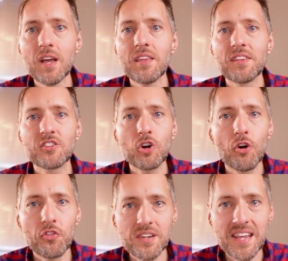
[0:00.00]
that's
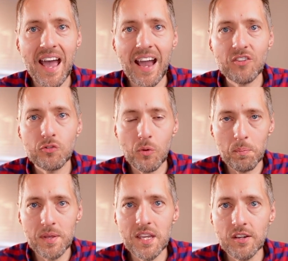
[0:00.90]
called the tax
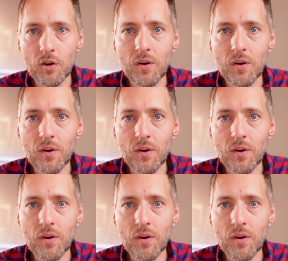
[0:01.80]
torpedo.